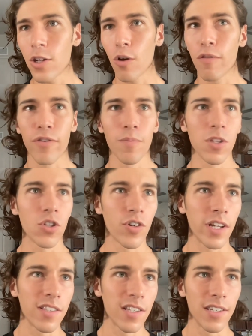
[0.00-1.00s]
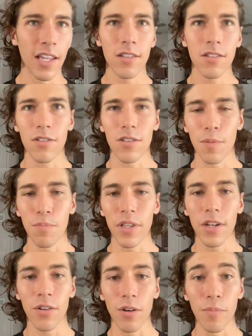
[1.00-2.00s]
from the transcendental to the
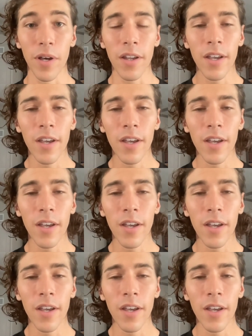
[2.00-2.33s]
political, but